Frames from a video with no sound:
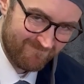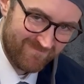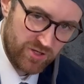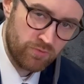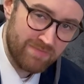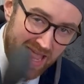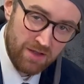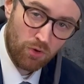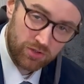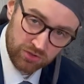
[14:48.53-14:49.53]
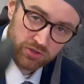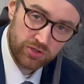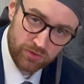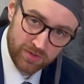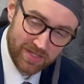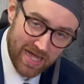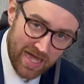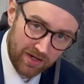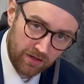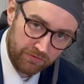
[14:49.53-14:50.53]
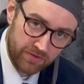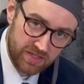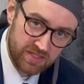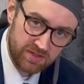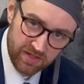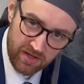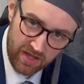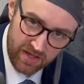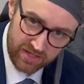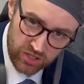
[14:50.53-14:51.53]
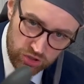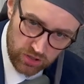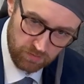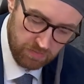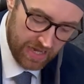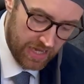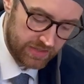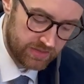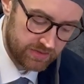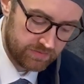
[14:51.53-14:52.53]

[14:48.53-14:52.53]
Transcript: You may want to use the handle for this initial part.